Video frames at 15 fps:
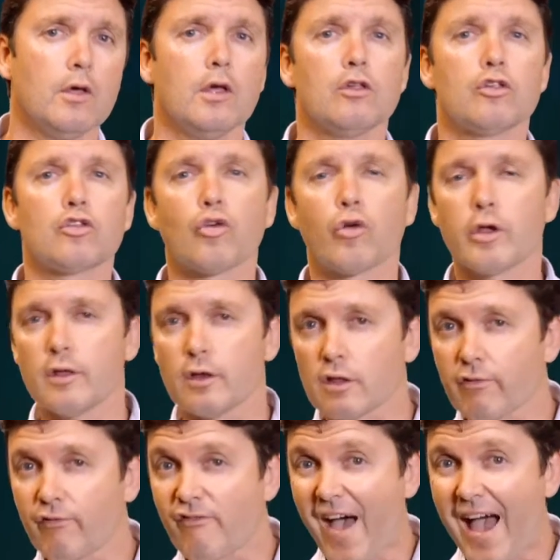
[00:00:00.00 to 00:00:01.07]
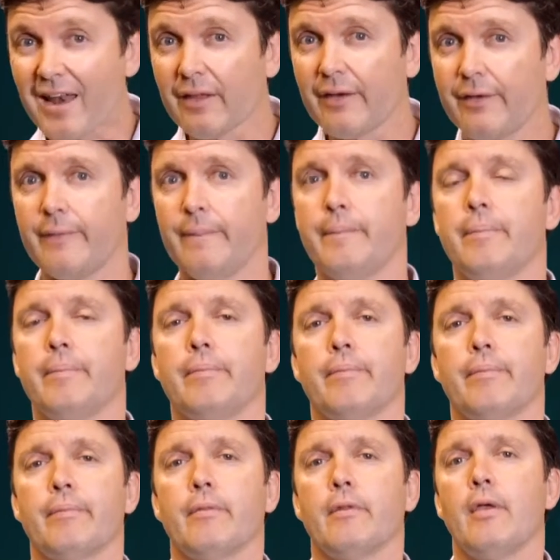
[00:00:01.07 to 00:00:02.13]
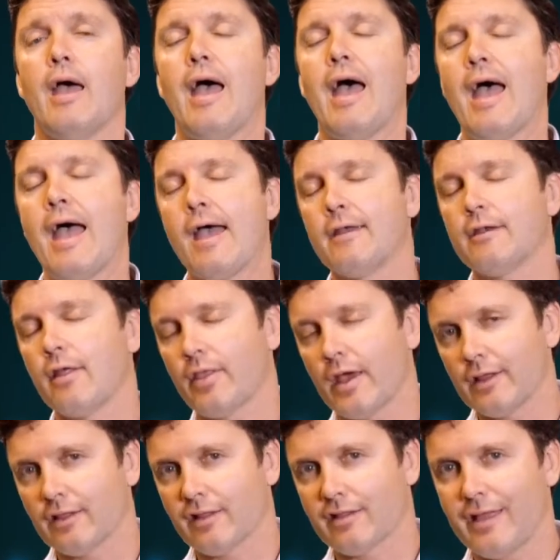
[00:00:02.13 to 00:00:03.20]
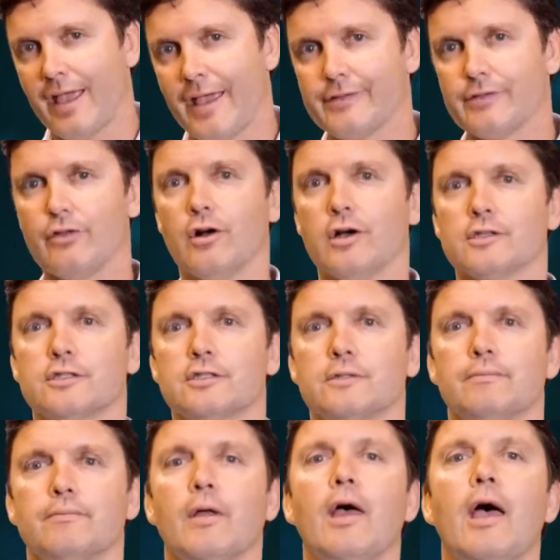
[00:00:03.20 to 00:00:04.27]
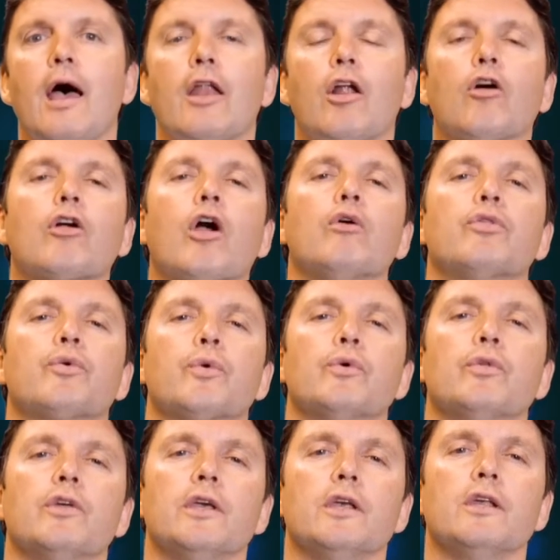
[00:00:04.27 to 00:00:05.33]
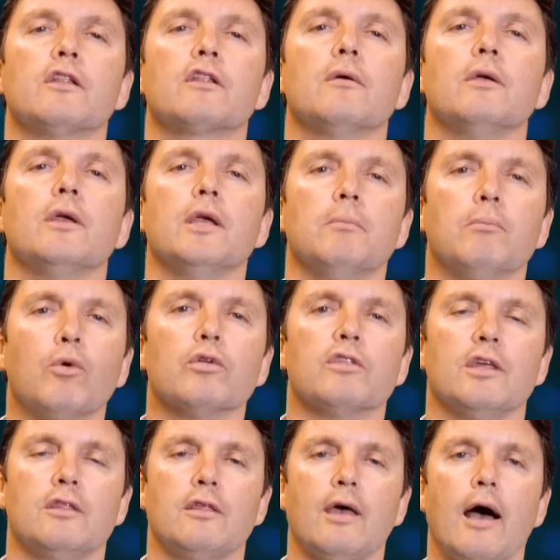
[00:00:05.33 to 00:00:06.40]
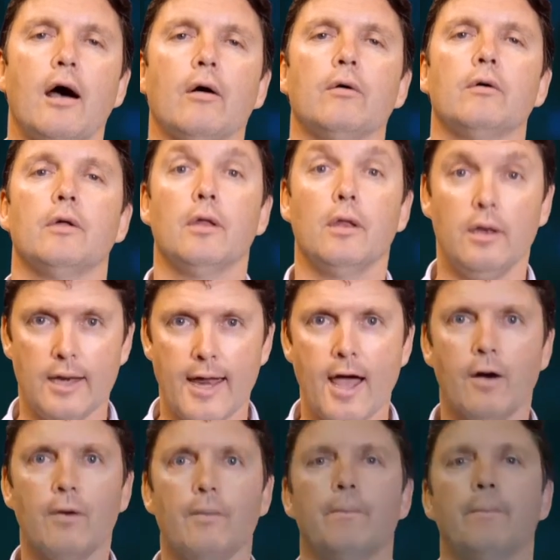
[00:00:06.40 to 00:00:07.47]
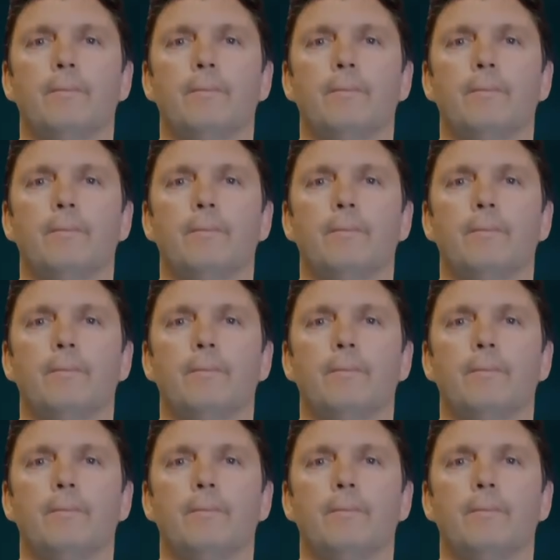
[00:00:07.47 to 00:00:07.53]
ensuring that it's valid, and that it's standardized. And I'll go through these in more detail now.